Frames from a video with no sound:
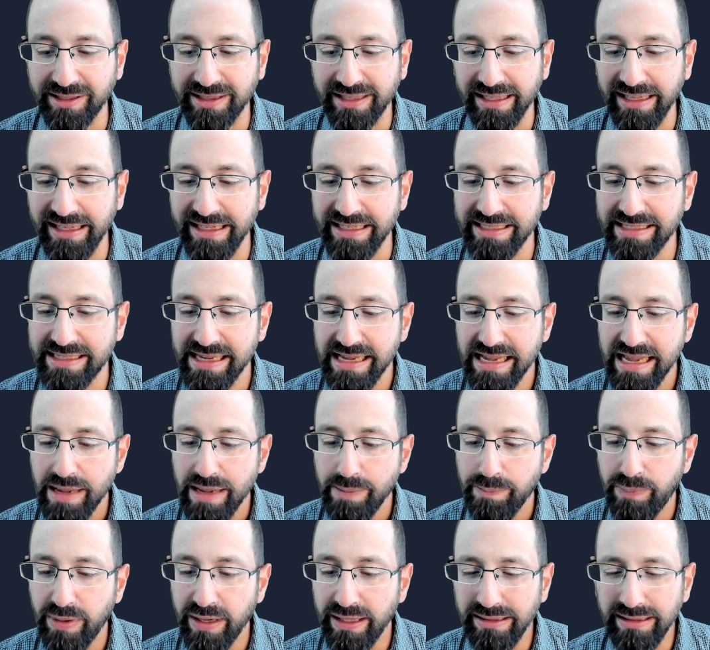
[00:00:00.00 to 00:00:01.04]
these,
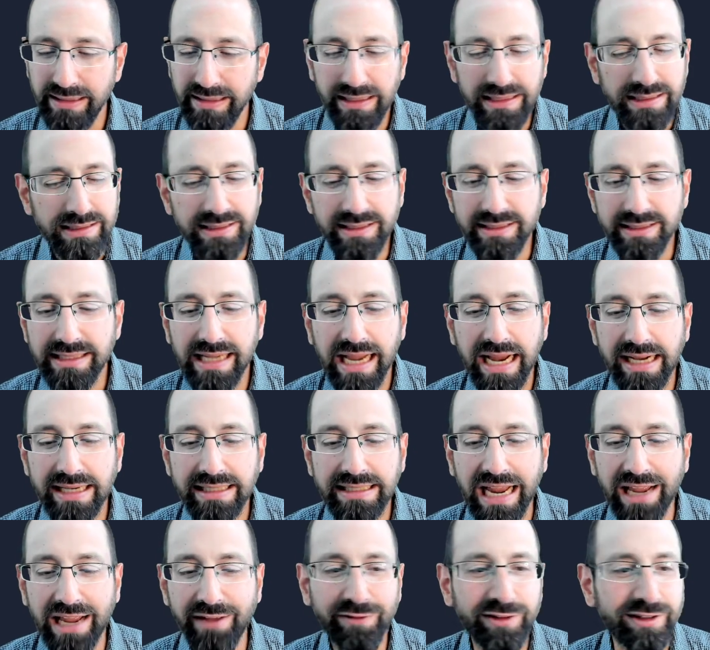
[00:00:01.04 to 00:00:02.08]
but let's just kind of
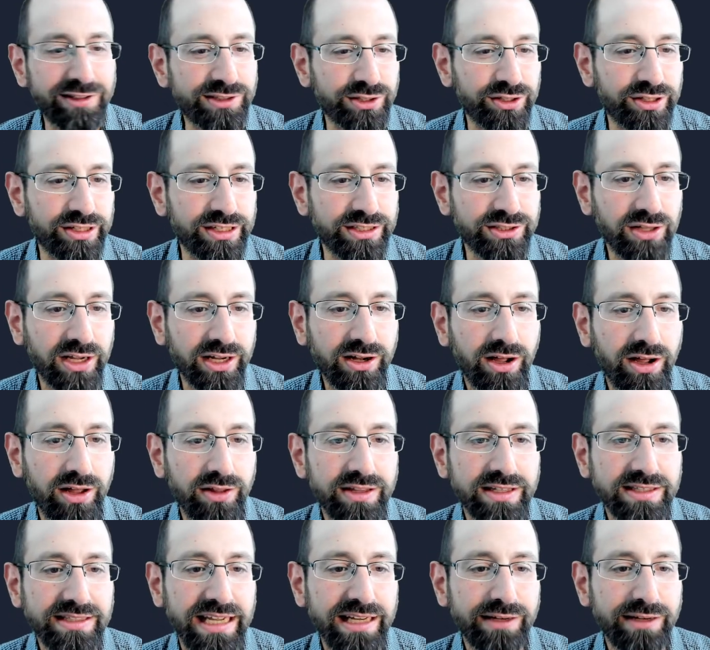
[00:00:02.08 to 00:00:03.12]
dive into this. So I call
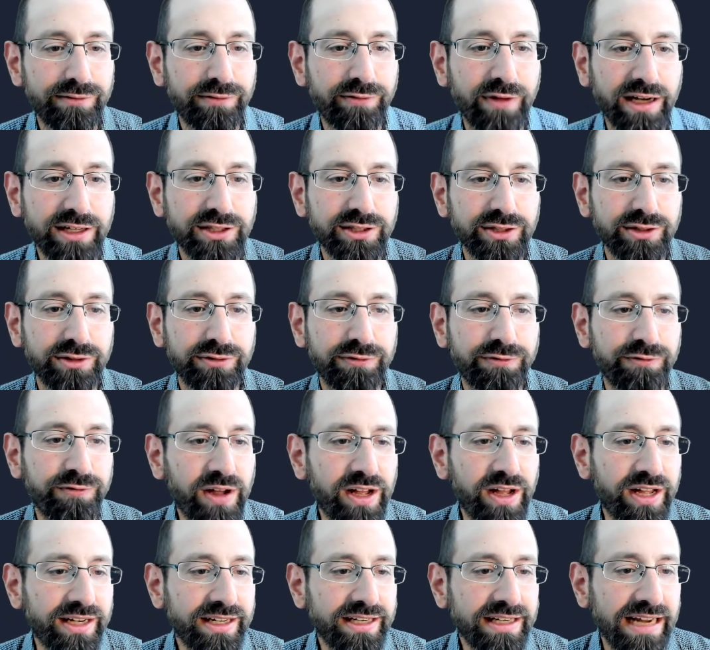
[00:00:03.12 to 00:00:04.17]
this int vector
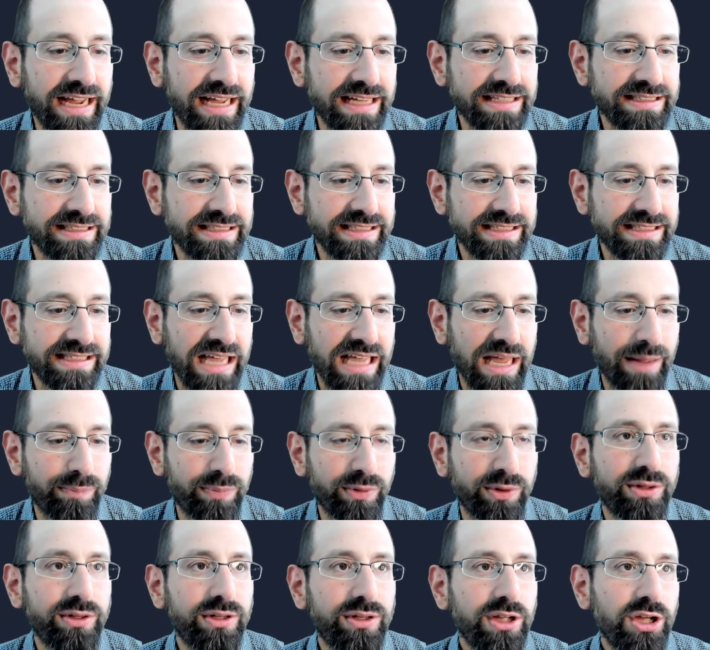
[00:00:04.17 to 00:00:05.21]
fun as an
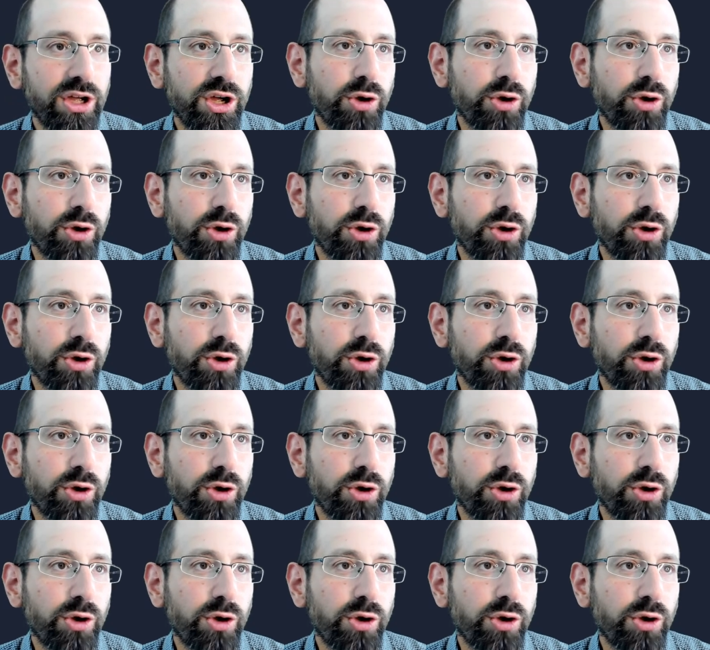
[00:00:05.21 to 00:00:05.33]
example.